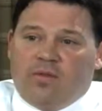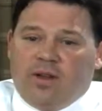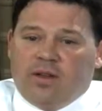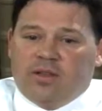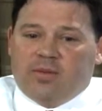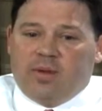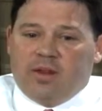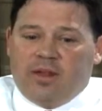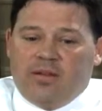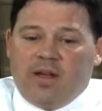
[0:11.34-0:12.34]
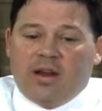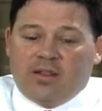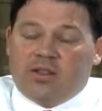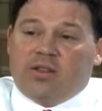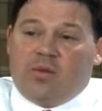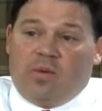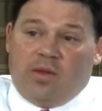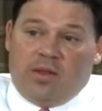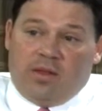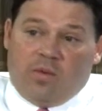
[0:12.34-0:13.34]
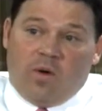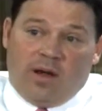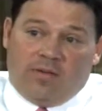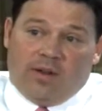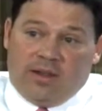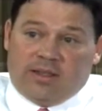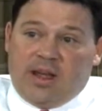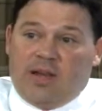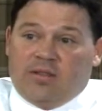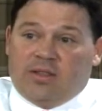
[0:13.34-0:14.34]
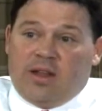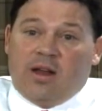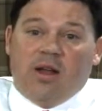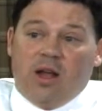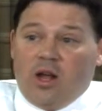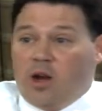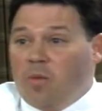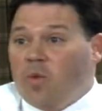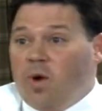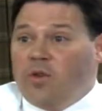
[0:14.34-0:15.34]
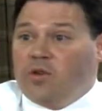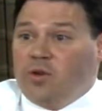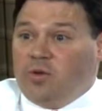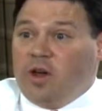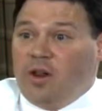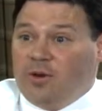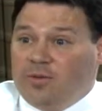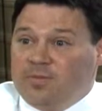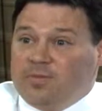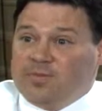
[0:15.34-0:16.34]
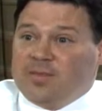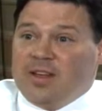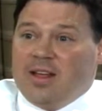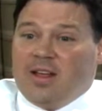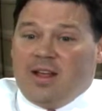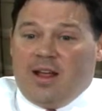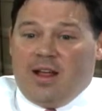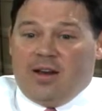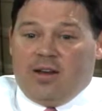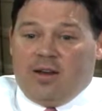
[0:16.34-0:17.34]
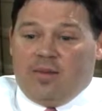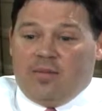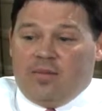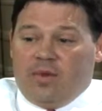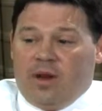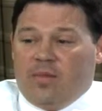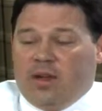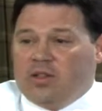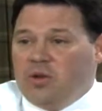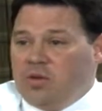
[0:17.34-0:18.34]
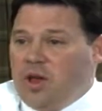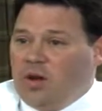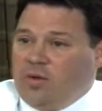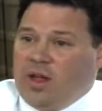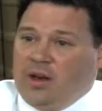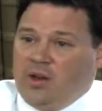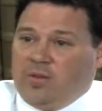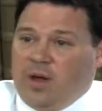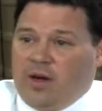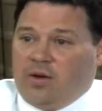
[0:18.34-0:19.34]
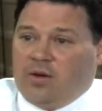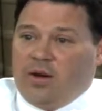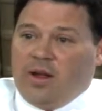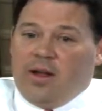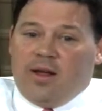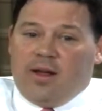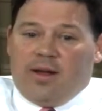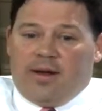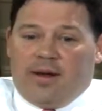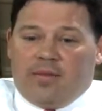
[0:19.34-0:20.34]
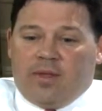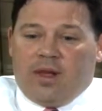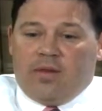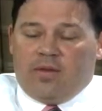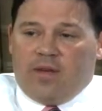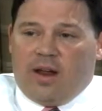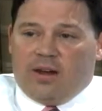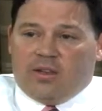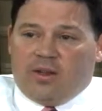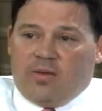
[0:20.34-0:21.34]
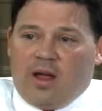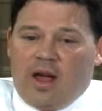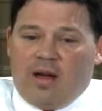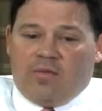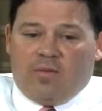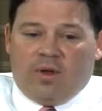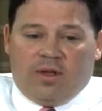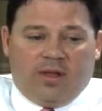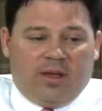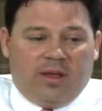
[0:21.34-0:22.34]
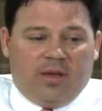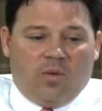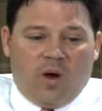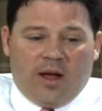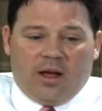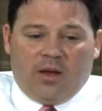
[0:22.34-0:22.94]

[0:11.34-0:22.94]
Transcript: fillings, but the advantages that the white fillings have is that, number one, they're tooth colored, and being tooth colored, they look better. The other advantage that we have with the white